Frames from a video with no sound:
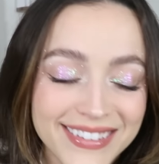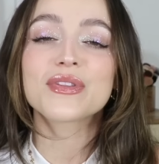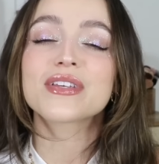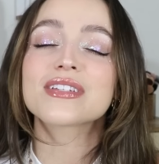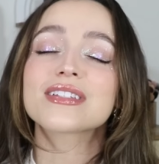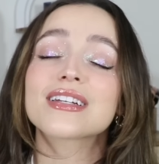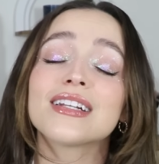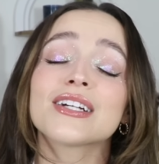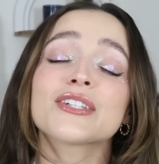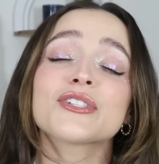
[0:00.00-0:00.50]

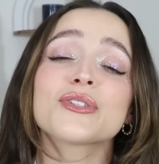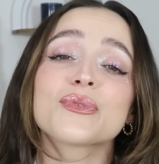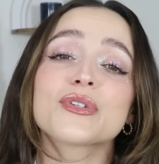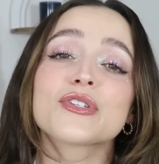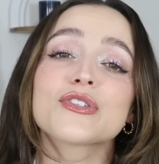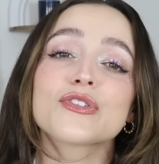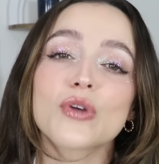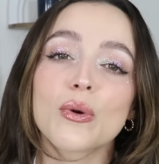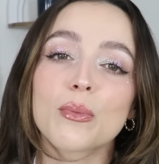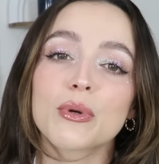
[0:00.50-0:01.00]
this collection
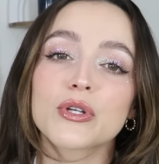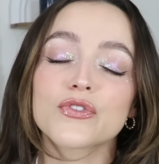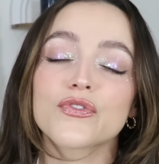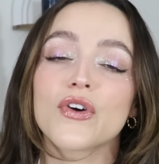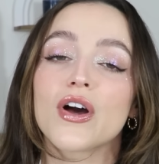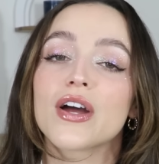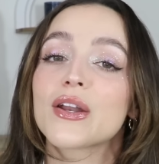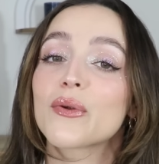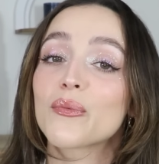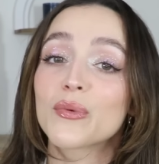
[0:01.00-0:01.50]
was so much
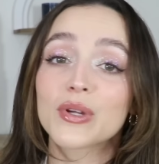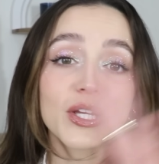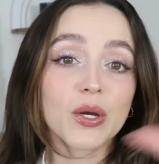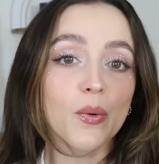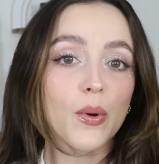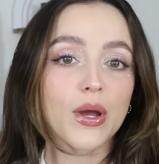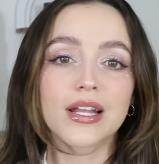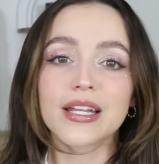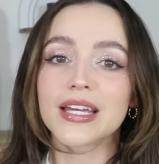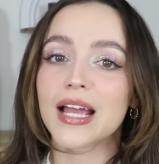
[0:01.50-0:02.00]
fun. Really
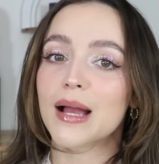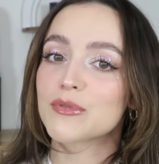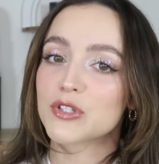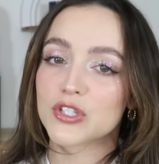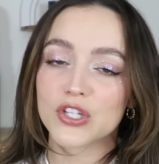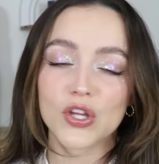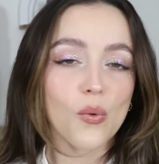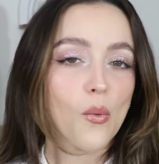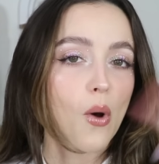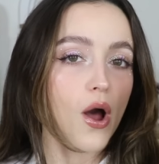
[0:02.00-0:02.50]
quickly, I'm
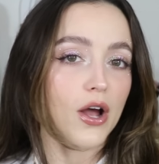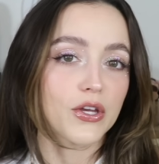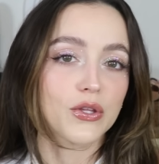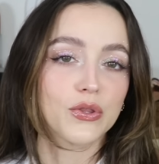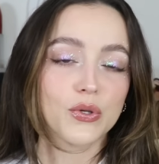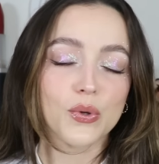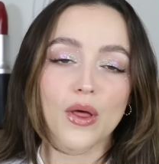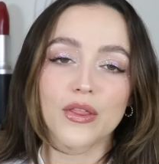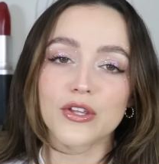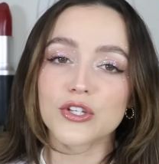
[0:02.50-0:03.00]
just gonna walk
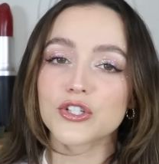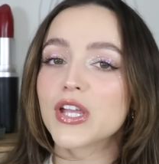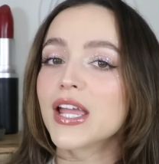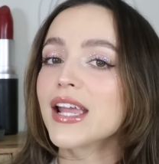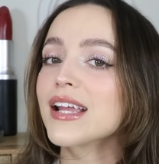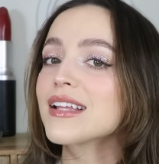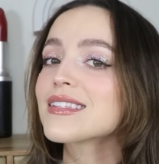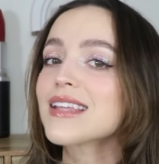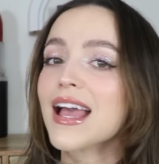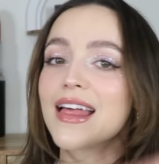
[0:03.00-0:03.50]
you through all the
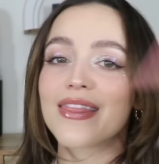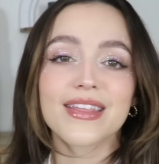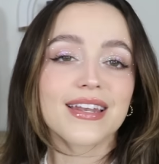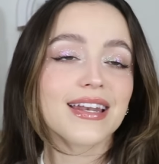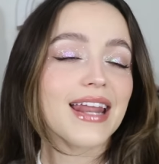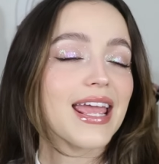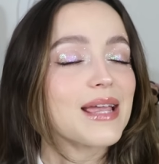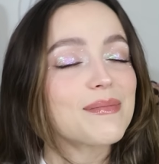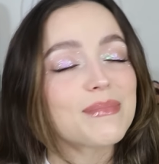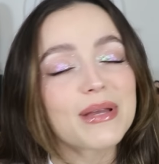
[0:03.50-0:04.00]
shades and the
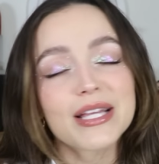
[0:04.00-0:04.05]
name